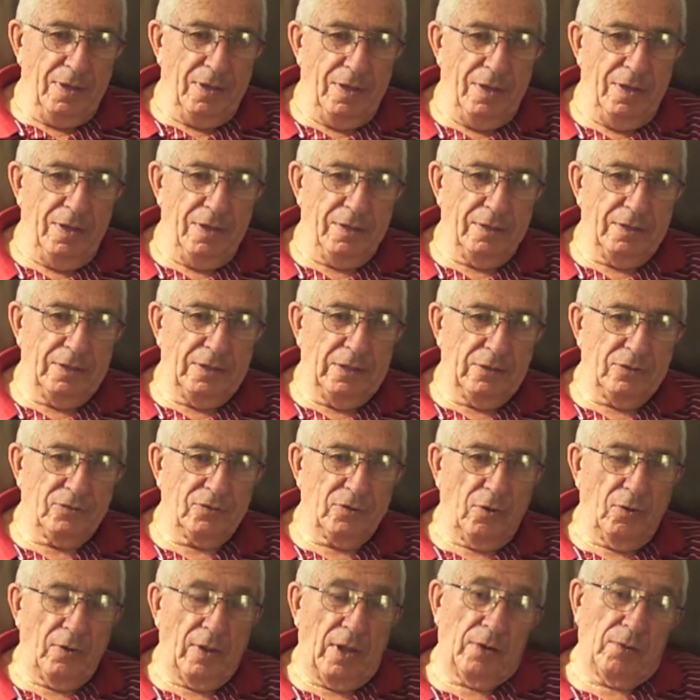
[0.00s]
And
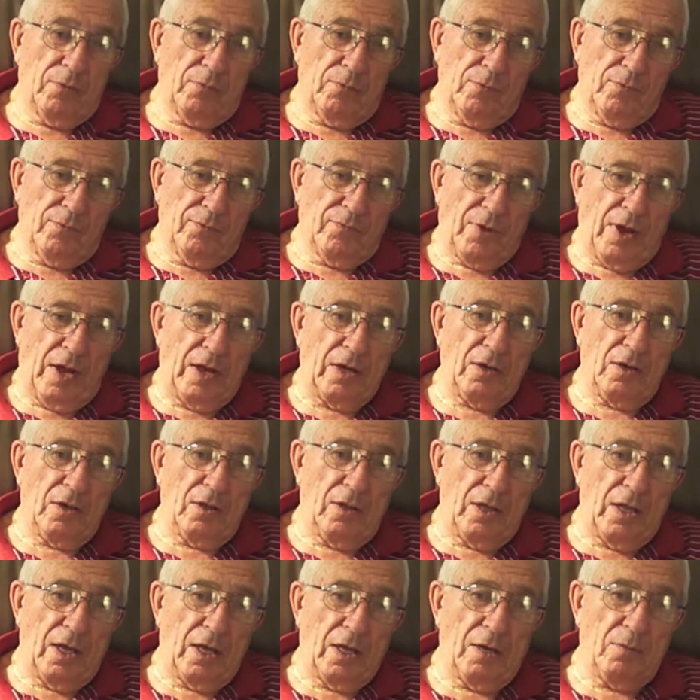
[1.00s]
so then finally
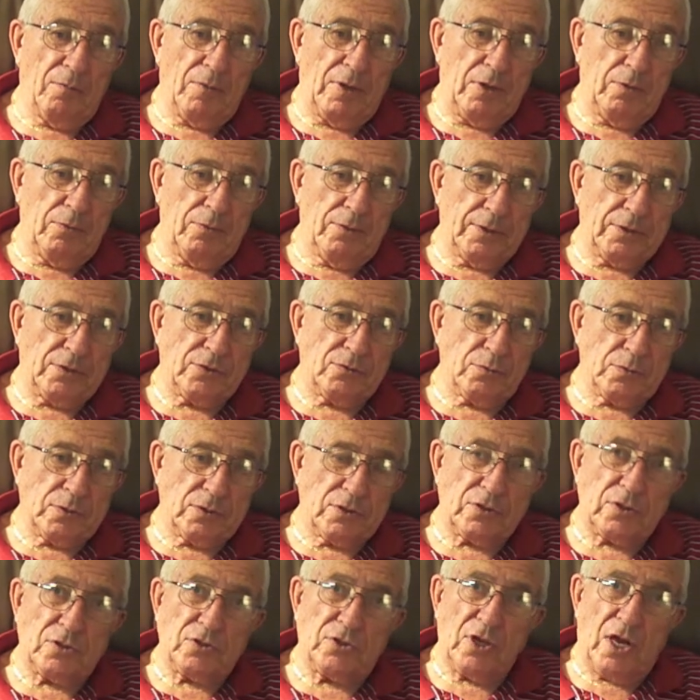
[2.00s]
the enemy, which
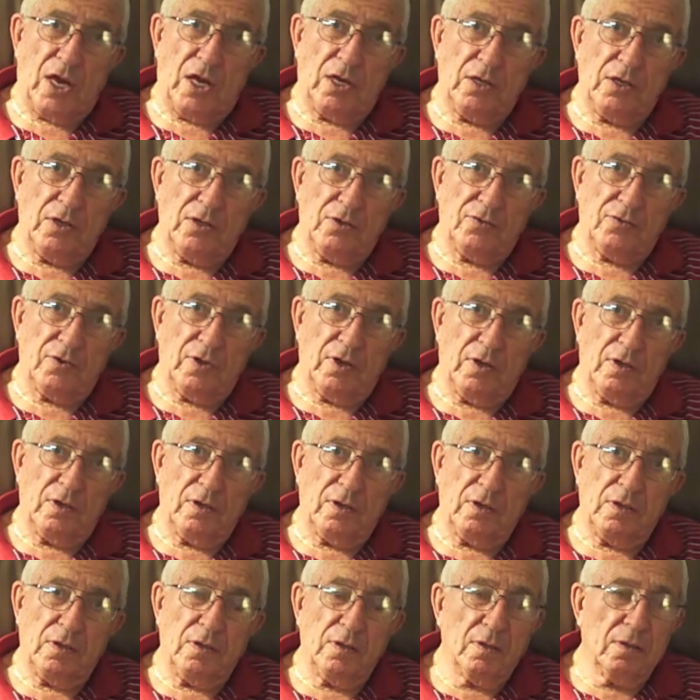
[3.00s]
was the Chinese
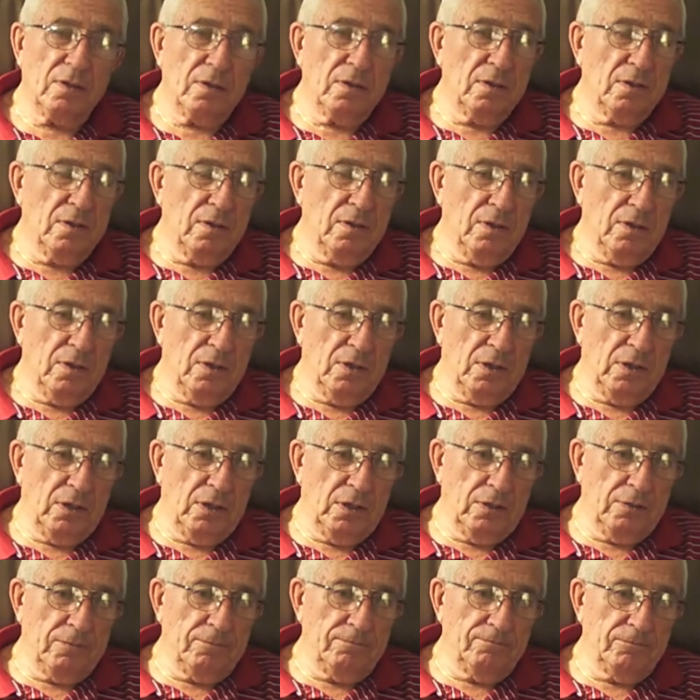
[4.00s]
and the
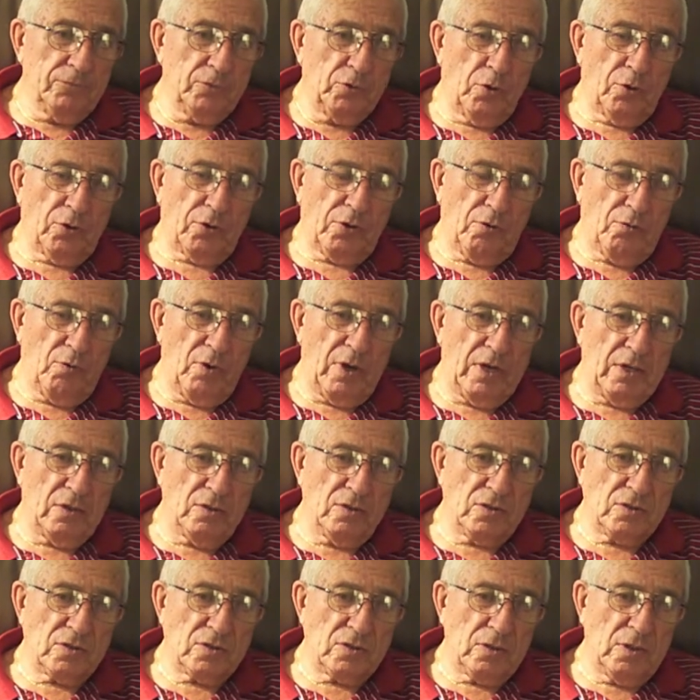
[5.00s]
North
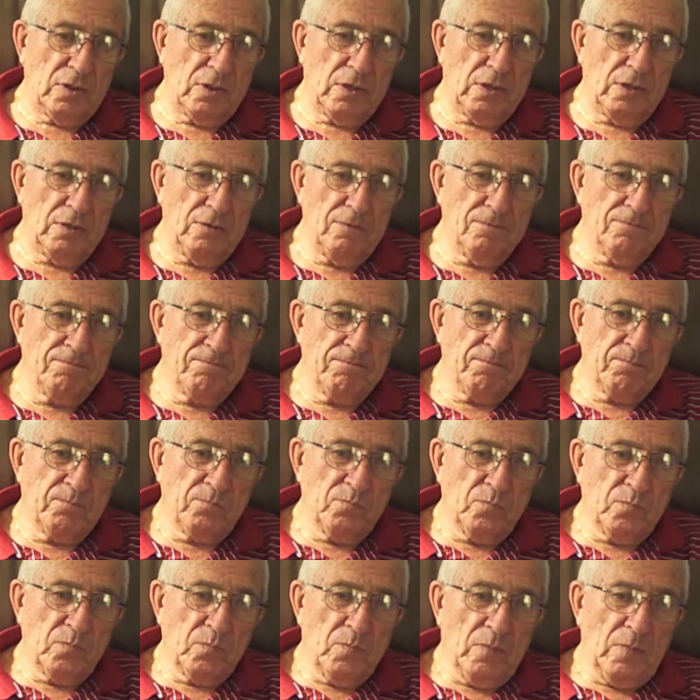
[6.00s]
Koreans,
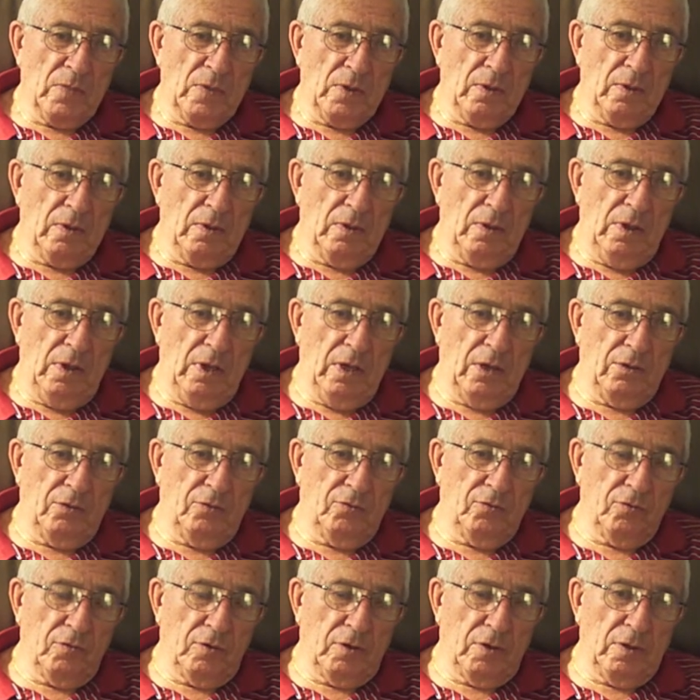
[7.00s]
had
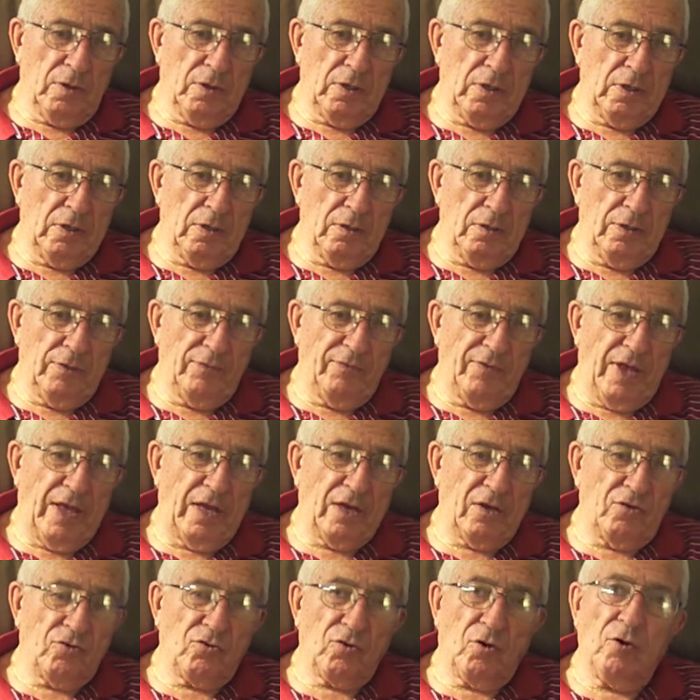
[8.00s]
certainly
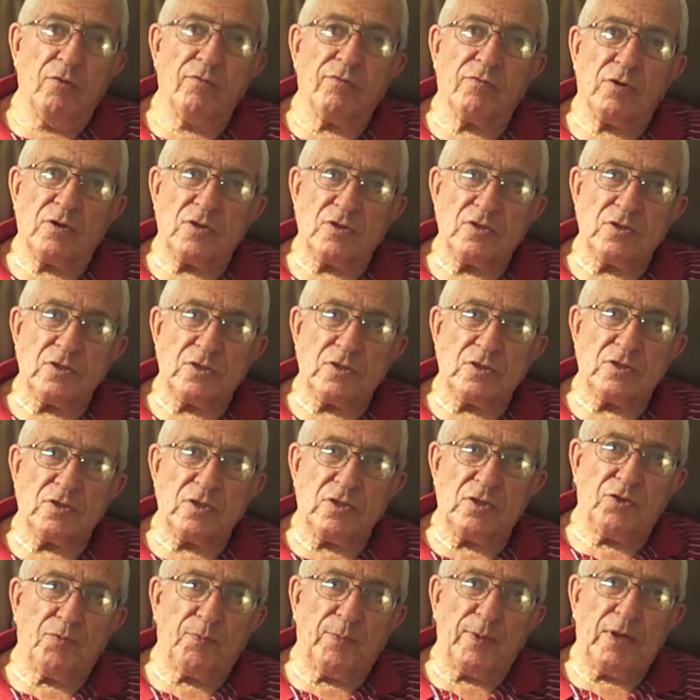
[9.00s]
advantage over us in a
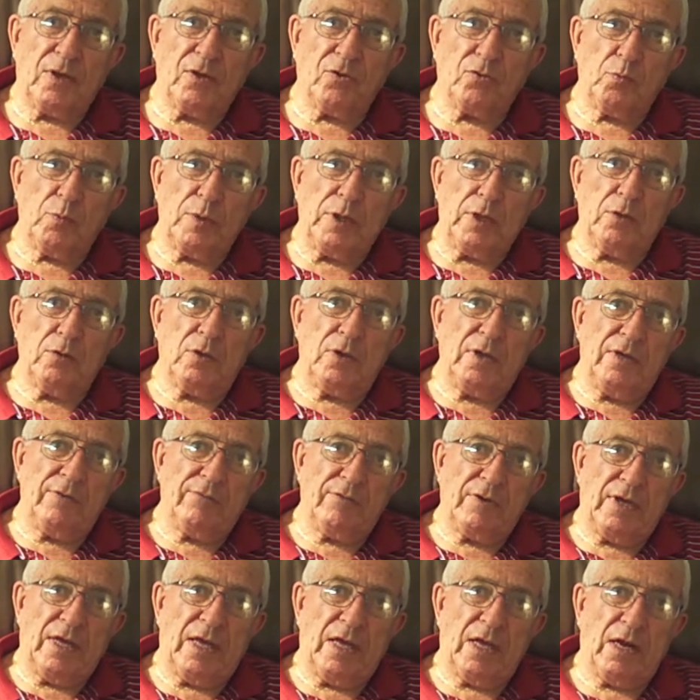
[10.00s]
sense, because we couldn't
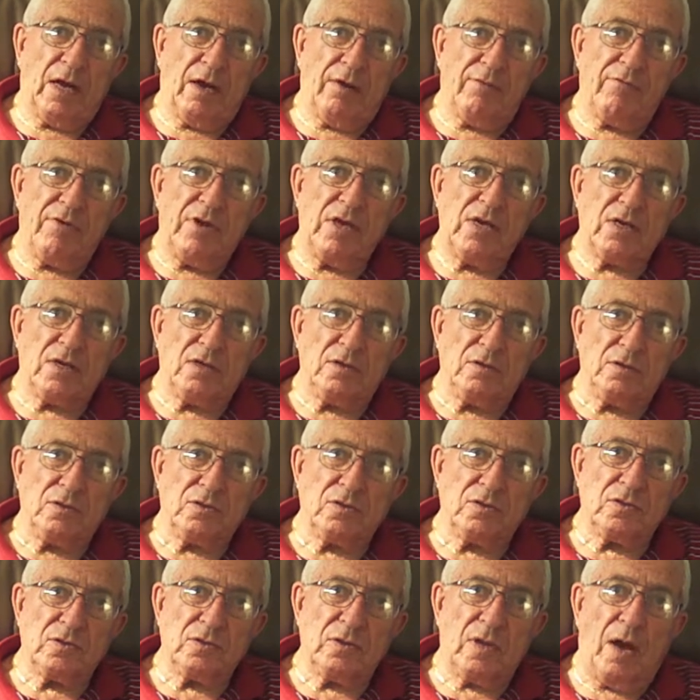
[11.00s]
even get our
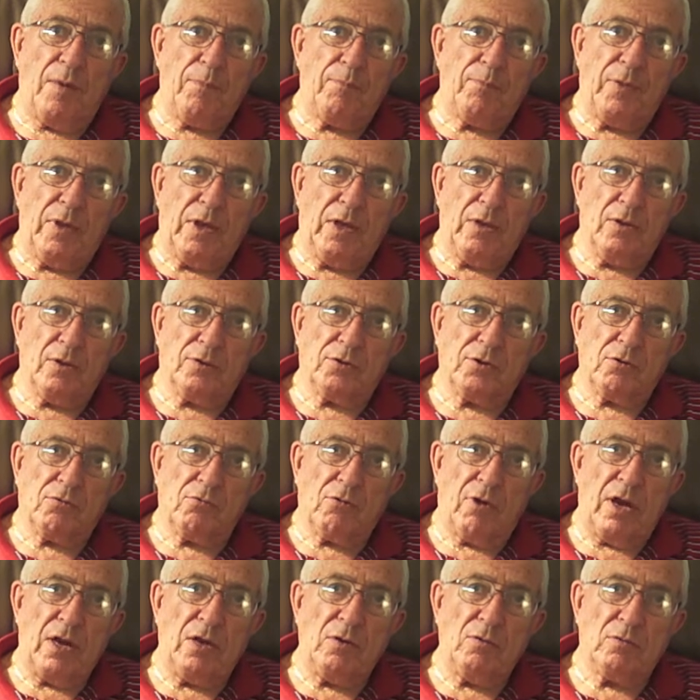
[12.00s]
vehicles up there. The
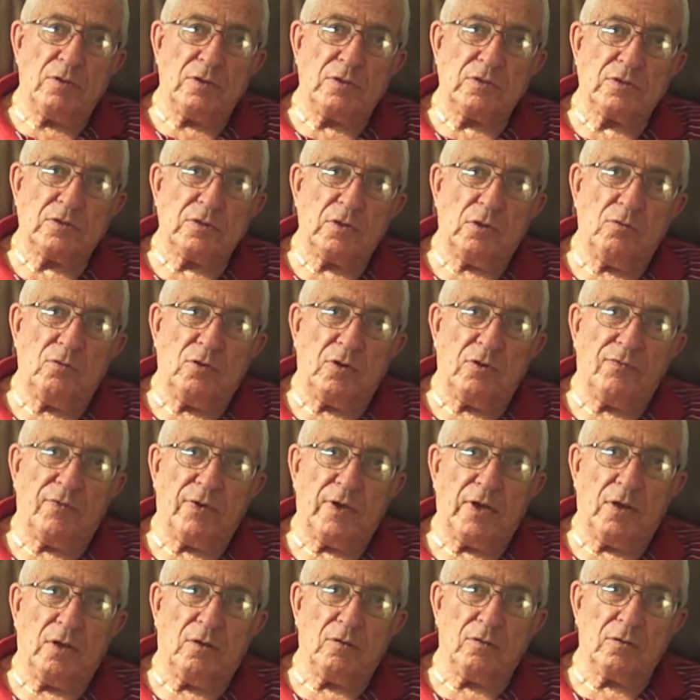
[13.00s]
terrain was so
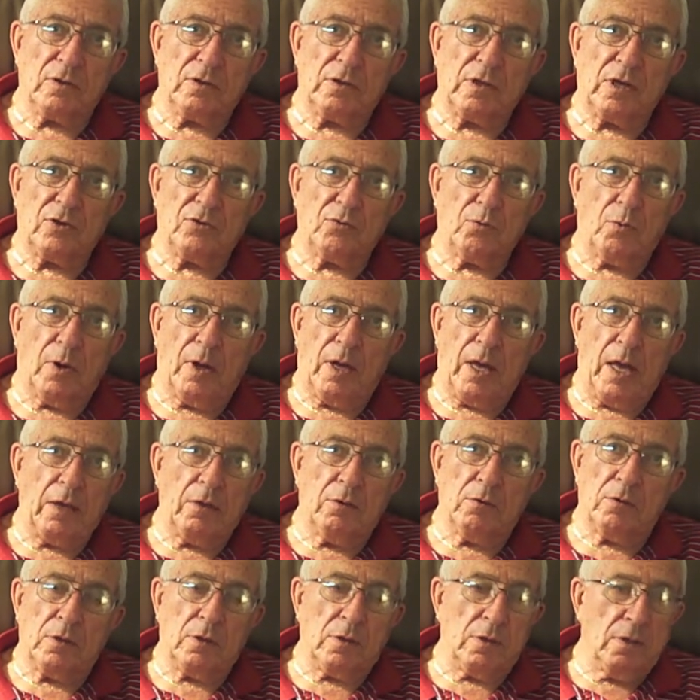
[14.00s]
difficult, and that's why I
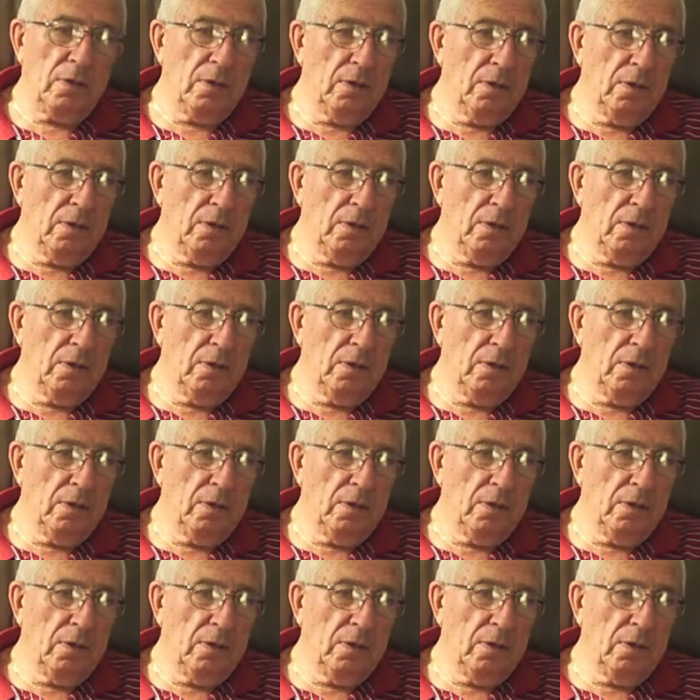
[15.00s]
couldn't